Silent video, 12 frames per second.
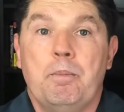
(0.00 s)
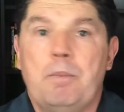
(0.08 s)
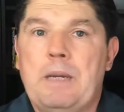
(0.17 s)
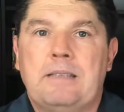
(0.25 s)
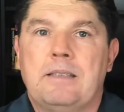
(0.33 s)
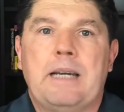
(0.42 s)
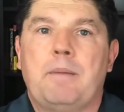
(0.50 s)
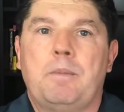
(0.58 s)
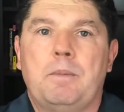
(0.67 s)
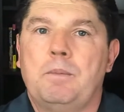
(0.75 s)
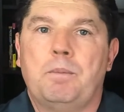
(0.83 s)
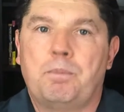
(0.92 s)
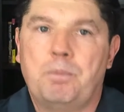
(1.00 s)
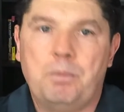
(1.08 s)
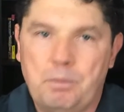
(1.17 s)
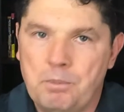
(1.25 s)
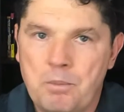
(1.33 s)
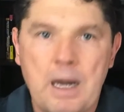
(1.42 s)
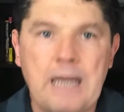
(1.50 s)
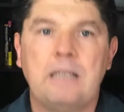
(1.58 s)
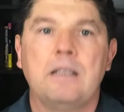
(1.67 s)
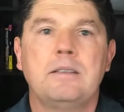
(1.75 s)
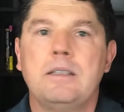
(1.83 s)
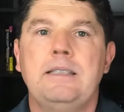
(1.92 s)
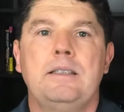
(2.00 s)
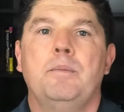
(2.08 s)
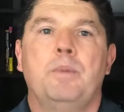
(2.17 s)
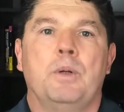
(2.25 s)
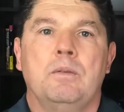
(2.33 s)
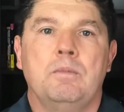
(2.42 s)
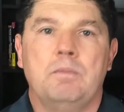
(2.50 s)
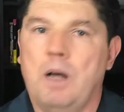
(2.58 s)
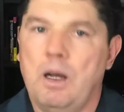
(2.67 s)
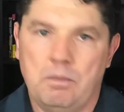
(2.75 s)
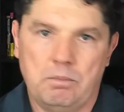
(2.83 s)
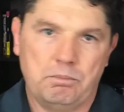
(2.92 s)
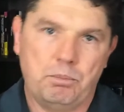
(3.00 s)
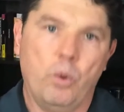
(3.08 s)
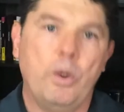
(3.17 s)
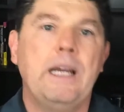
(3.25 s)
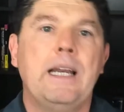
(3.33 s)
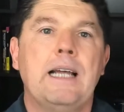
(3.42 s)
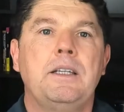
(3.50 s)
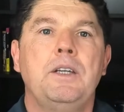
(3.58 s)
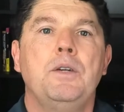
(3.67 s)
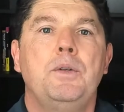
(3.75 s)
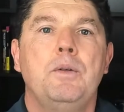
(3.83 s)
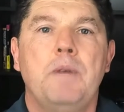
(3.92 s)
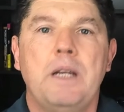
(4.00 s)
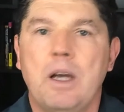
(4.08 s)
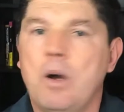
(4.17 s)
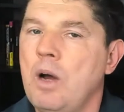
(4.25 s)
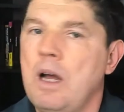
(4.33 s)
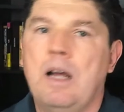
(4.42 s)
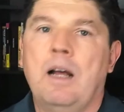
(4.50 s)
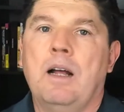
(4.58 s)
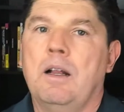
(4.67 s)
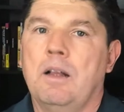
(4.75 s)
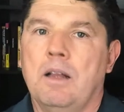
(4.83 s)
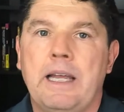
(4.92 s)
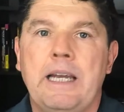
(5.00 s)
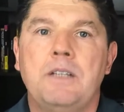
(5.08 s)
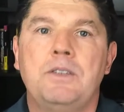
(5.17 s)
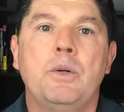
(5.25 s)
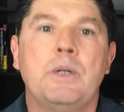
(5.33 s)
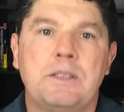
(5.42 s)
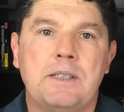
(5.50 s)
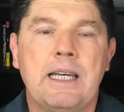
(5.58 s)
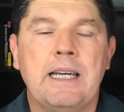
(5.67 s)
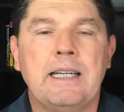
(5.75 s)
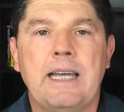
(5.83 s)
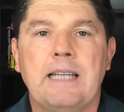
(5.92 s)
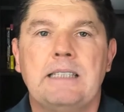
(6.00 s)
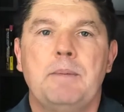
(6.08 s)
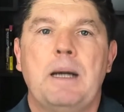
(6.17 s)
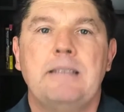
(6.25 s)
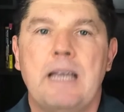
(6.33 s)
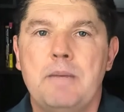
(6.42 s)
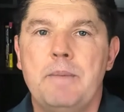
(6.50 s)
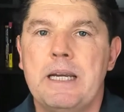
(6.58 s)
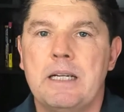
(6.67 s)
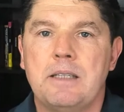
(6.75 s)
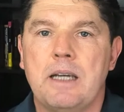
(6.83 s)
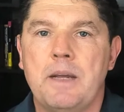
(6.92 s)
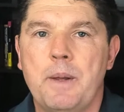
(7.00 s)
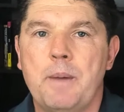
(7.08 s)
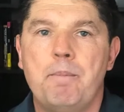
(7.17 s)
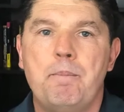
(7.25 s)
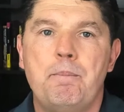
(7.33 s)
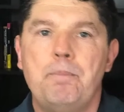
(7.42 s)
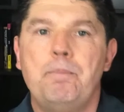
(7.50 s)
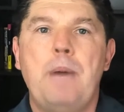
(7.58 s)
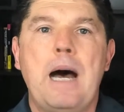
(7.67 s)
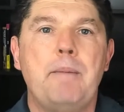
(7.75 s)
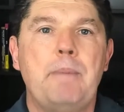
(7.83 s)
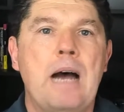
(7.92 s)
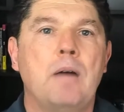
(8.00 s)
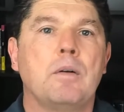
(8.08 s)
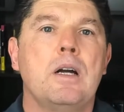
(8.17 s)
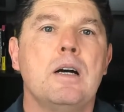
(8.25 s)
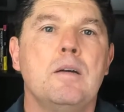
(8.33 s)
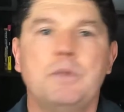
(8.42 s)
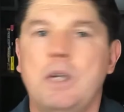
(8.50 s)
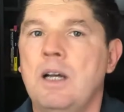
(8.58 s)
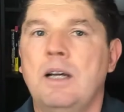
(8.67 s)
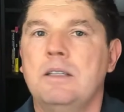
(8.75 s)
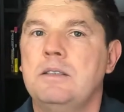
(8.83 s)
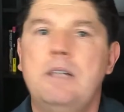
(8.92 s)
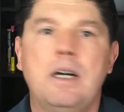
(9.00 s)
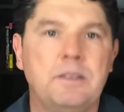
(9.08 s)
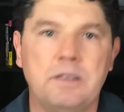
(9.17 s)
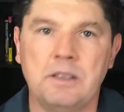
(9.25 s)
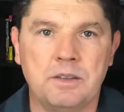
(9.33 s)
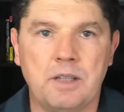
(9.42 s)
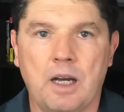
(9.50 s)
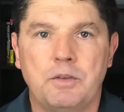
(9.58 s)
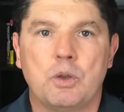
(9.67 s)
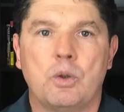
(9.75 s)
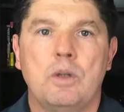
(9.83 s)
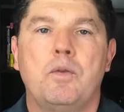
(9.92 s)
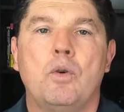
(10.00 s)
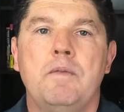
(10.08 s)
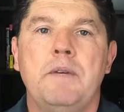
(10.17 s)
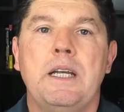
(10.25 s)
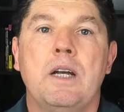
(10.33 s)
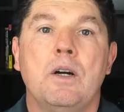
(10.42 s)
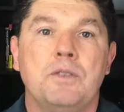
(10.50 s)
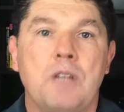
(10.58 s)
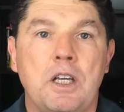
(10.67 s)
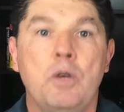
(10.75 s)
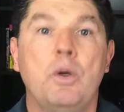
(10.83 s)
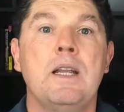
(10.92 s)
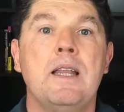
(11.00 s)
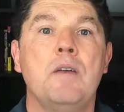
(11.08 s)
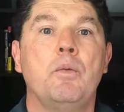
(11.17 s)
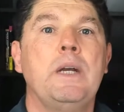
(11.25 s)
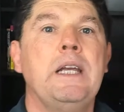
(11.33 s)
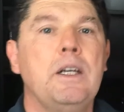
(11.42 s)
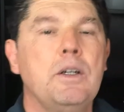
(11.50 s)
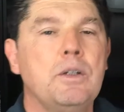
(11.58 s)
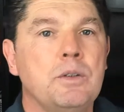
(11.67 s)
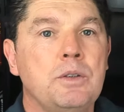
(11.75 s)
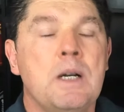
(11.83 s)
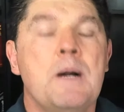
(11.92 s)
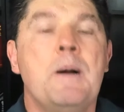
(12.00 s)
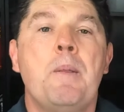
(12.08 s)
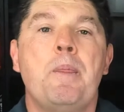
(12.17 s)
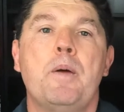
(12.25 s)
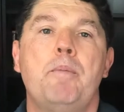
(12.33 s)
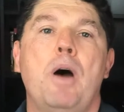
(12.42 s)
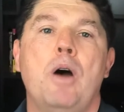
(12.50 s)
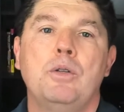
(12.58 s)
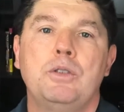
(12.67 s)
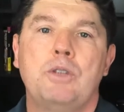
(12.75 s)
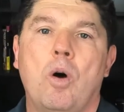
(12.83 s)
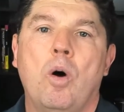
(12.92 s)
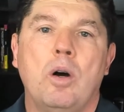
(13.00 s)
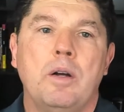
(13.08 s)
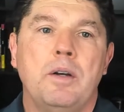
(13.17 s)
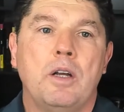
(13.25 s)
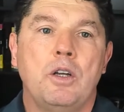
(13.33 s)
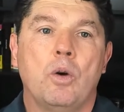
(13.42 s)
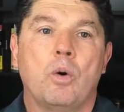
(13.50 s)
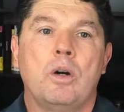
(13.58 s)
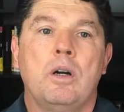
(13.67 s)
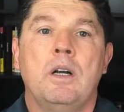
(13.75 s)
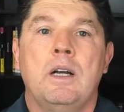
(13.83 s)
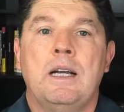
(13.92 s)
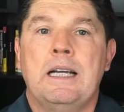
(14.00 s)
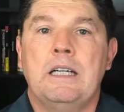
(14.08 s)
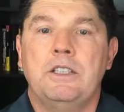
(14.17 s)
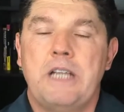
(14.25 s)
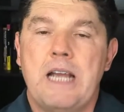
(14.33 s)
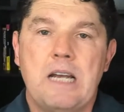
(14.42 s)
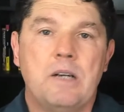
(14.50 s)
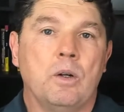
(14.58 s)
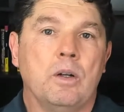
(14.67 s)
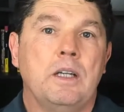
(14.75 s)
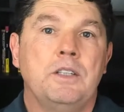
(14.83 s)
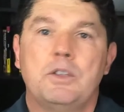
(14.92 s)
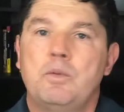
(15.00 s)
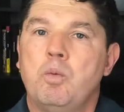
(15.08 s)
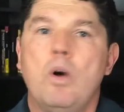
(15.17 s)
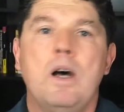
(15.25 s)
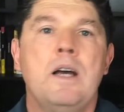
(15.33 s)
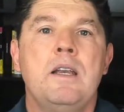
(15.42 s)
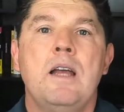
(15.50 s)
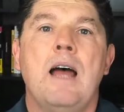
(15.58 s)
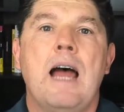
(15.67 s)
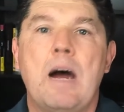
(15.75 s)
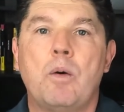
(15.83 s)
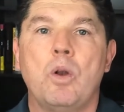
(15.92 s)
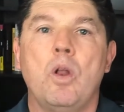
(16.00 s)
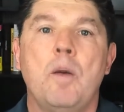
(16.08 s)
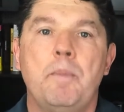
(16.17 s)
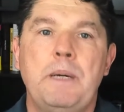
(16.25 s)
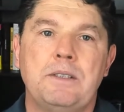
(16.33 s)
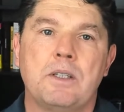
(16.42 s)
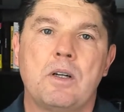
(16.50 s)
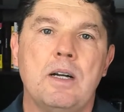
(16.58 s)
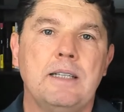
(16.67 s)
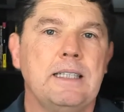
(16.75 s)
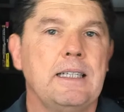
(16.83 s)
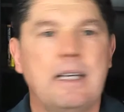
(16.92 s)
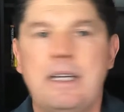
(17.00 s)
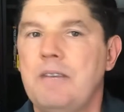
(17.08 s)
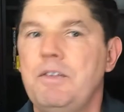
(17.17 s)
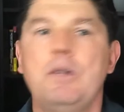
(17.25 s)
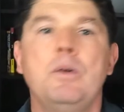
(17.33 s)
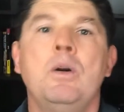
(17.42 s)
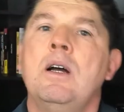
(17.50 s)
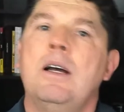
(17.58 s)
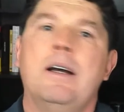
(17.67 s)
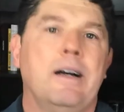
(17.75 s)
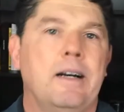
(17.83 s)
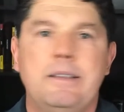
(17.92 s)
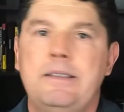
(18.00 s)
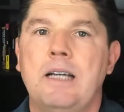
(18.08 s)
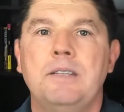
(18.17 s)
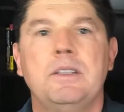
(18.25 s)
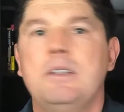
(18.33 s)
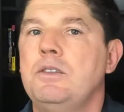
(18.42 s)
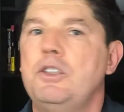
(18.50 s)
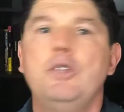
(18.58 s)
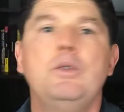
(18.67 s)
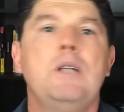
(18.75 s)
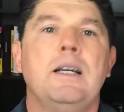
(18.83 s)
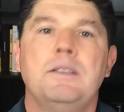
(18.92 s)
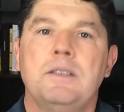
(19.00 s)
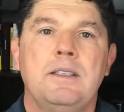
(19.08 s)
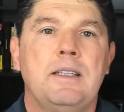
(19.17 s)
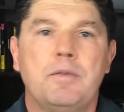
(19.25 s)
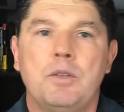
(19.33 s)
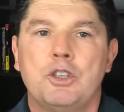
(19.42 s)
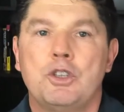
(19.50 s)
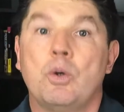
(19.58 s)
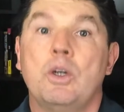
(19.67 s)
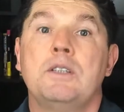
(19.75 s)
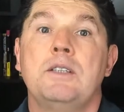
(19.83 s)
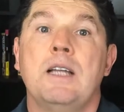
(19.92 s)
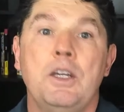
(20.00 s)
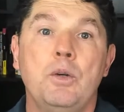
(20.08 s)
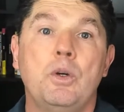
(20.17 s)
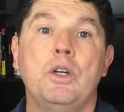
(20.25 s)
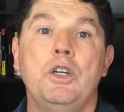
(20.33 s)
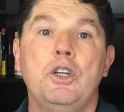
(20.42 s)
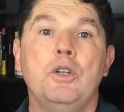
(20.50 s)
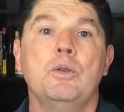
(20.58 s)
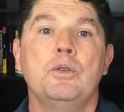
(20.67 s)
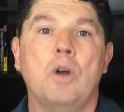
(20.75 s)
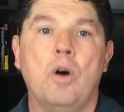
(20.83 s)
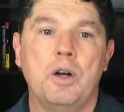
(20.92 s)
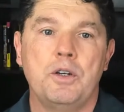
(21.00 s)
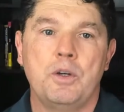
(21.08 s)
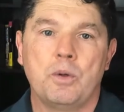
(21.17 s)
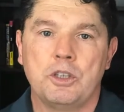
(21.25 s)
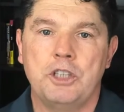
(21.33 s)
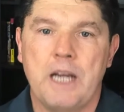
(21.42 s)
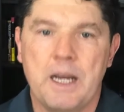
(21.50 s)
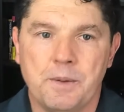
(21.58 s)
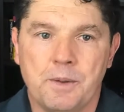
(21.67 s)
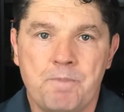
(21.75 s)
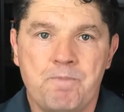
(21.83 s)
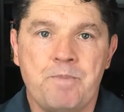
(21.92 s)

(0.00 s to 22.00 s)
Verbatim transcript: it's like mindlessly simple. Point it at the YouTube video, let it do its thing. It takes about 10 minutes, and then pop, out comes dozens of short form videos that you can then reuse to post on your channel. And just one hour long piece of content can give you a dozen, two dozen different shorts that you could use on your channel.